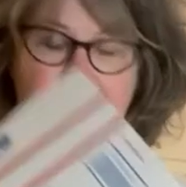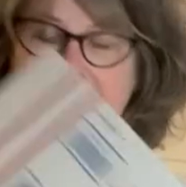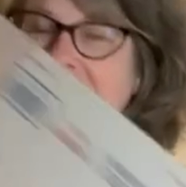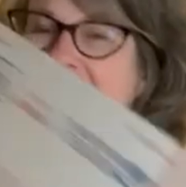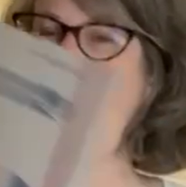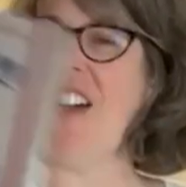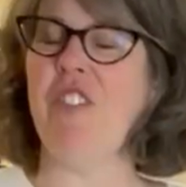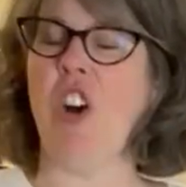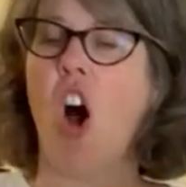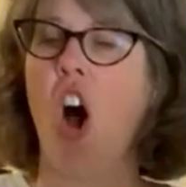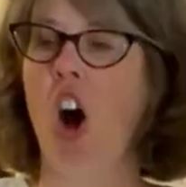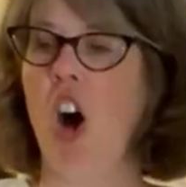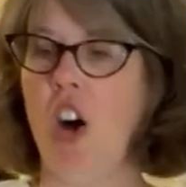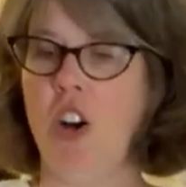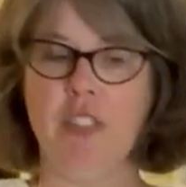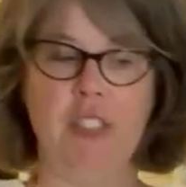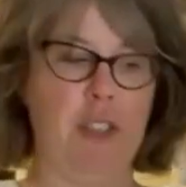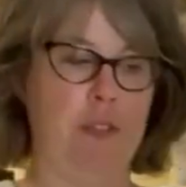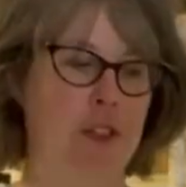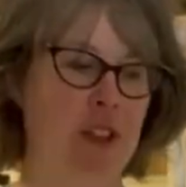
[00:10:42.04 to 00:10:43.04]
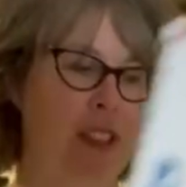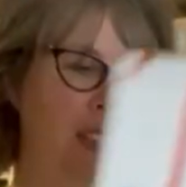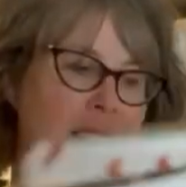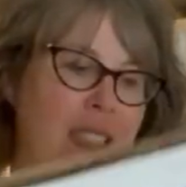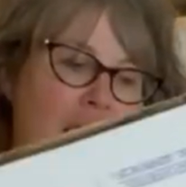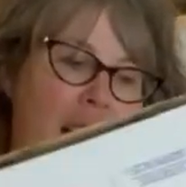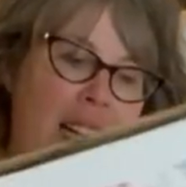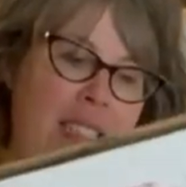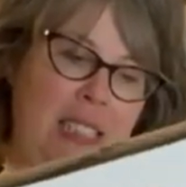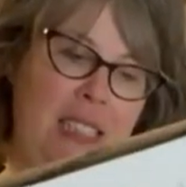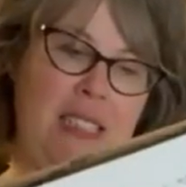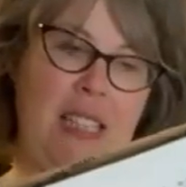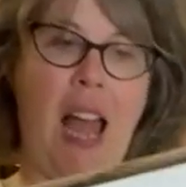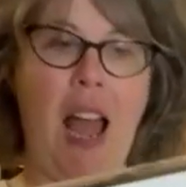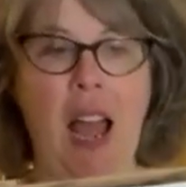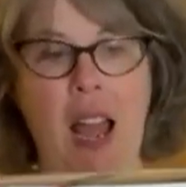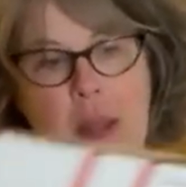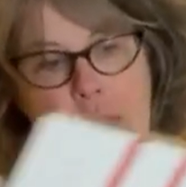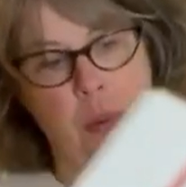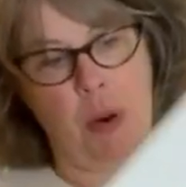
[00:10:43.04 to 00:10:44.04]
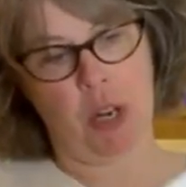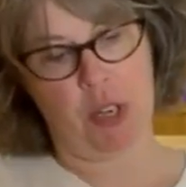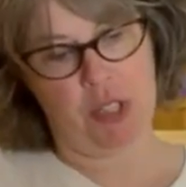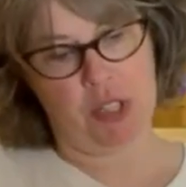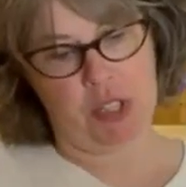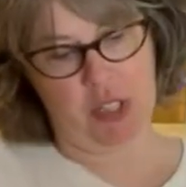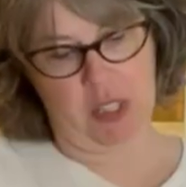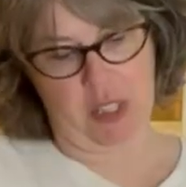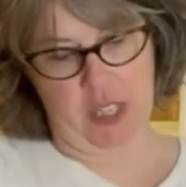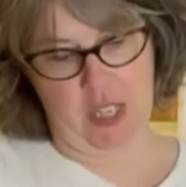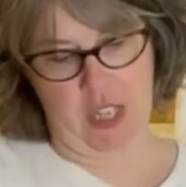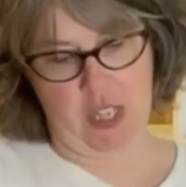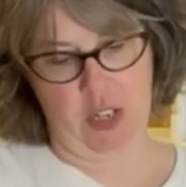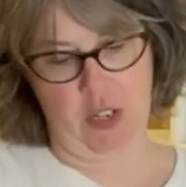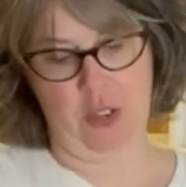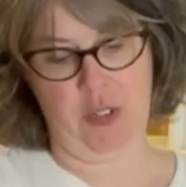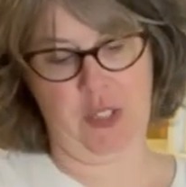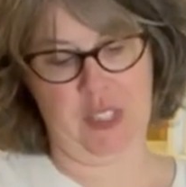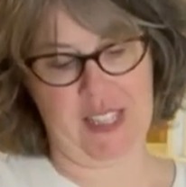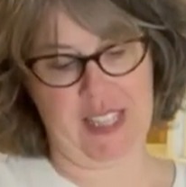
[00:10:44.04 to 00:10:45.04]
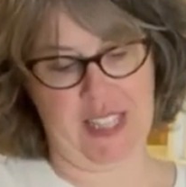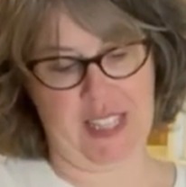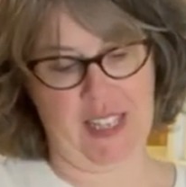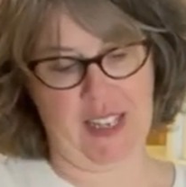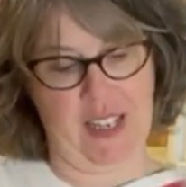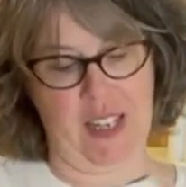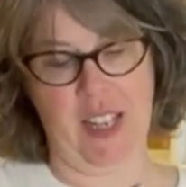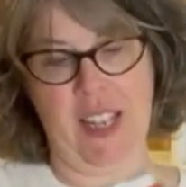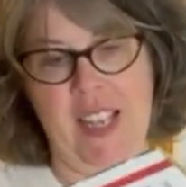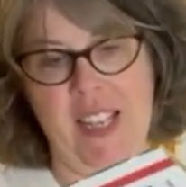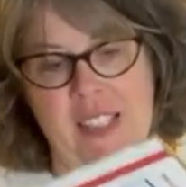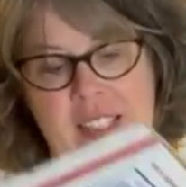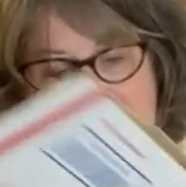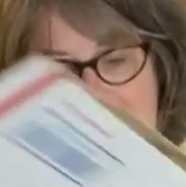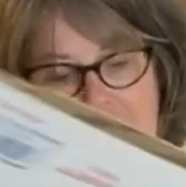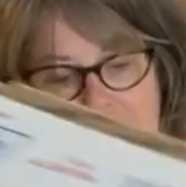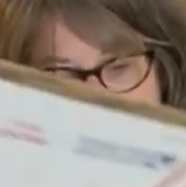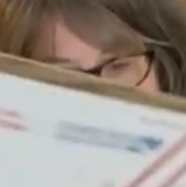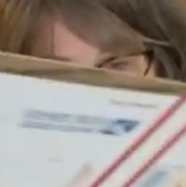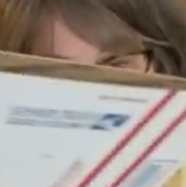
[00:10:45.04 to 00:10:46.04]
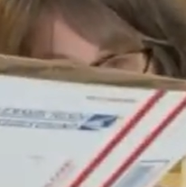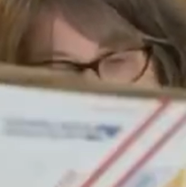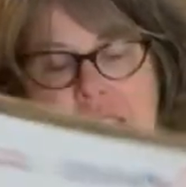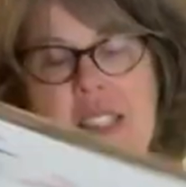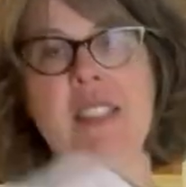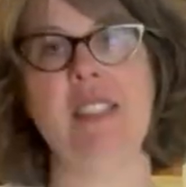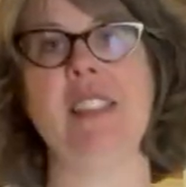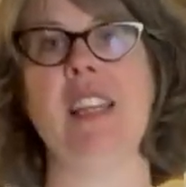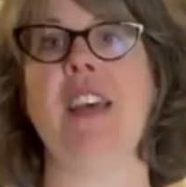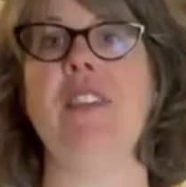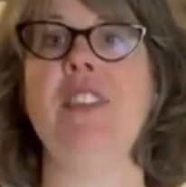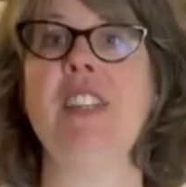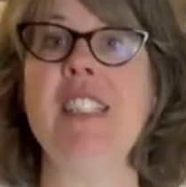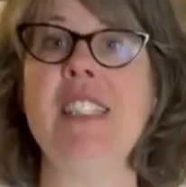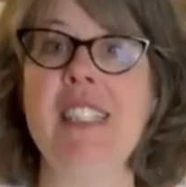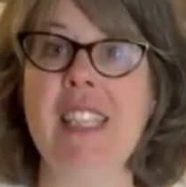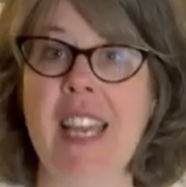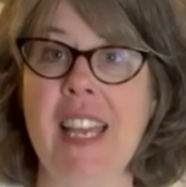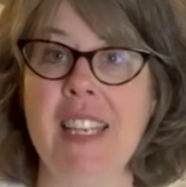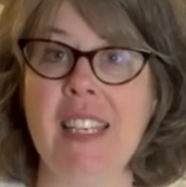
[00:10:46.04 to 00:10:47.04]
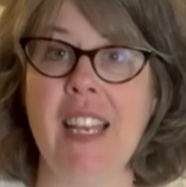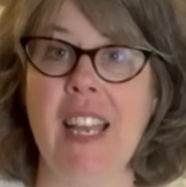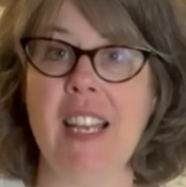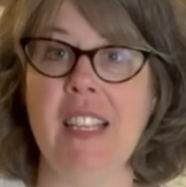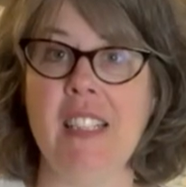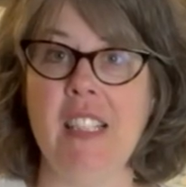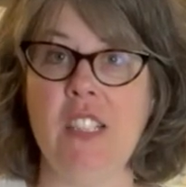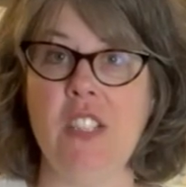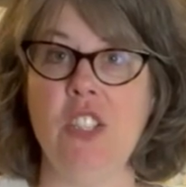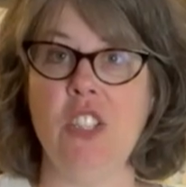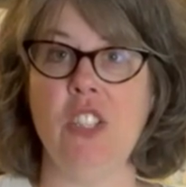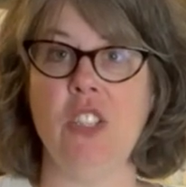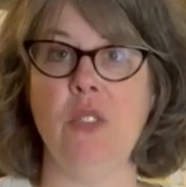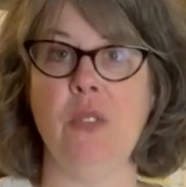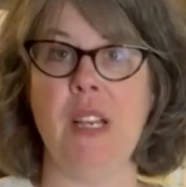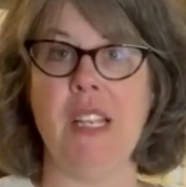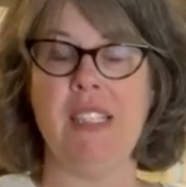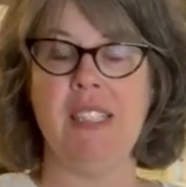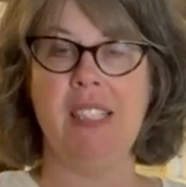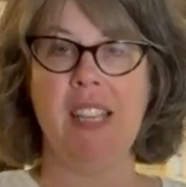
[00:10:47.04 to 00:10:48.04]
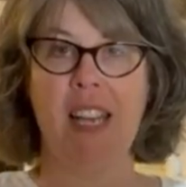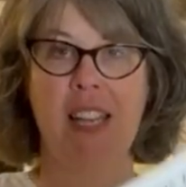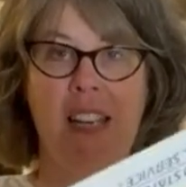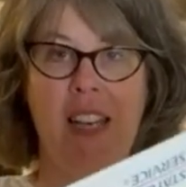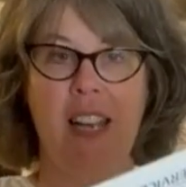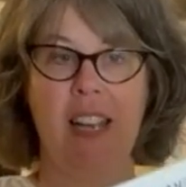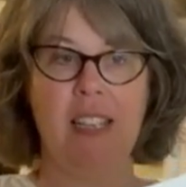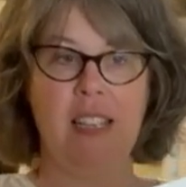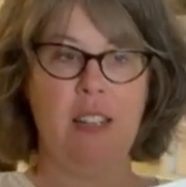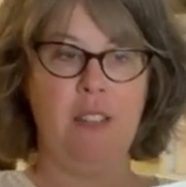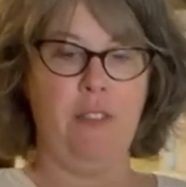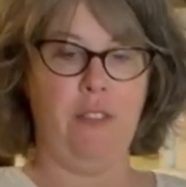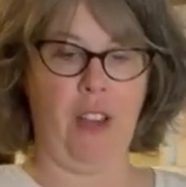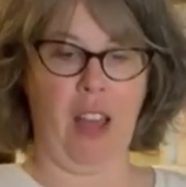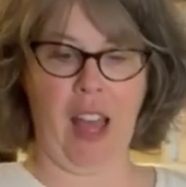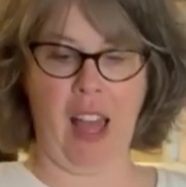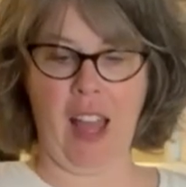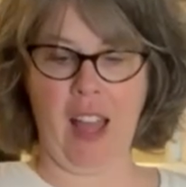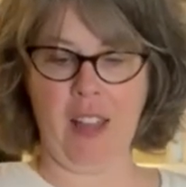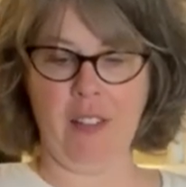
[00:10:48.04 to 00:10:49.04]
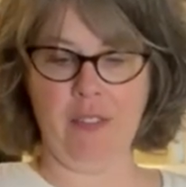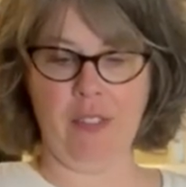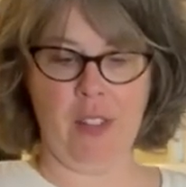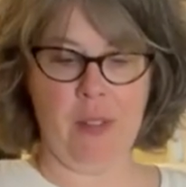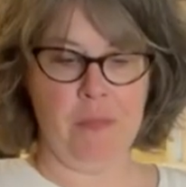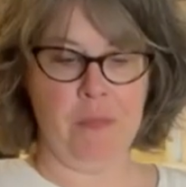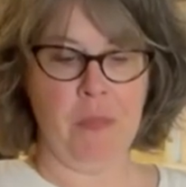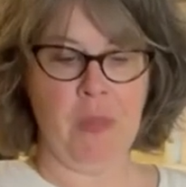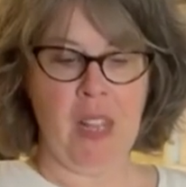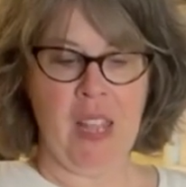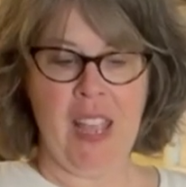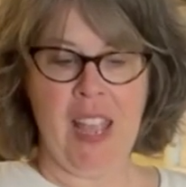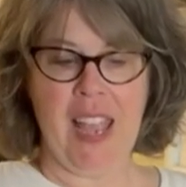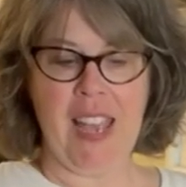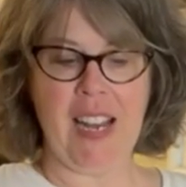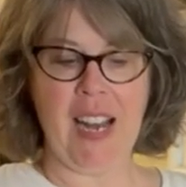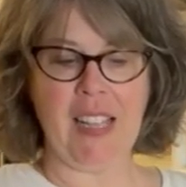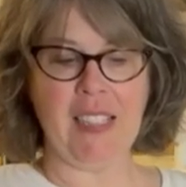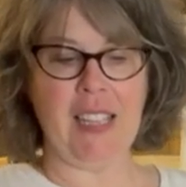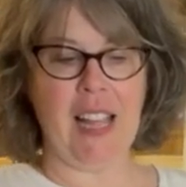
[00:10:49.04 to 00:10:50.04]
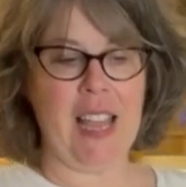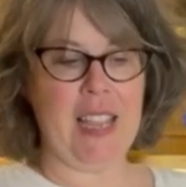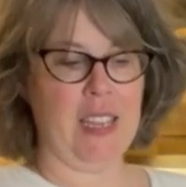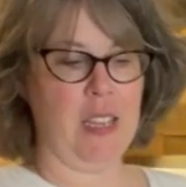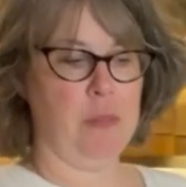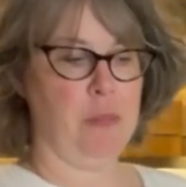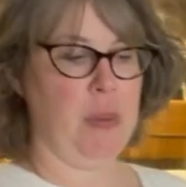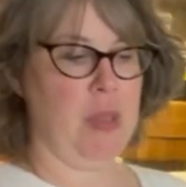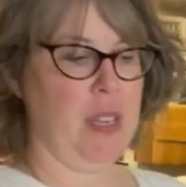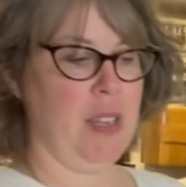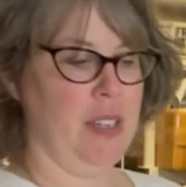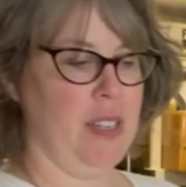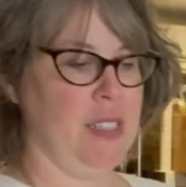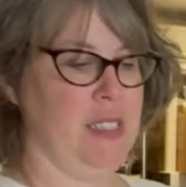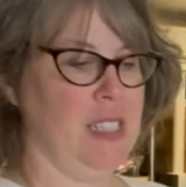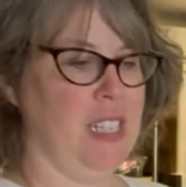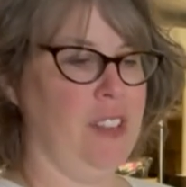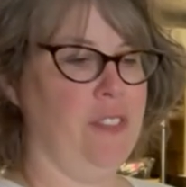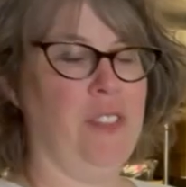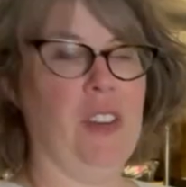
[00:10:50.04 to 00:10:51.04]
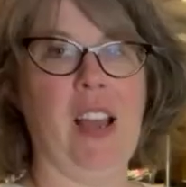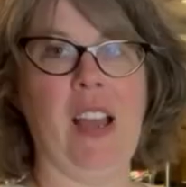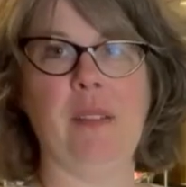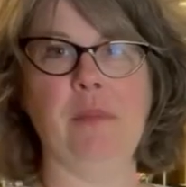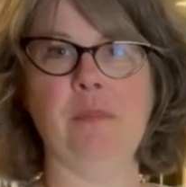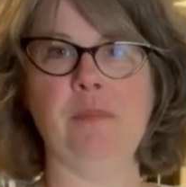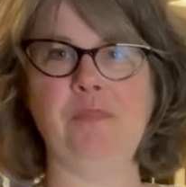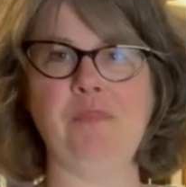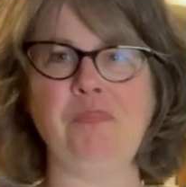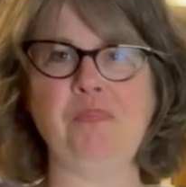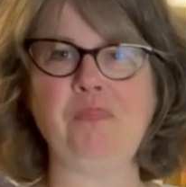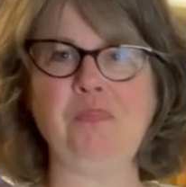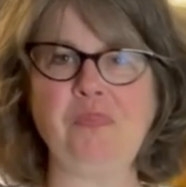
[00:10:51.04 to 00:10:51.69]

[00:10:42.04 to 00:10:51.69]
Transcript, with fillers: They have all different sizes. I personally use the 1097, 1092, and 1095. And I like it because if I'm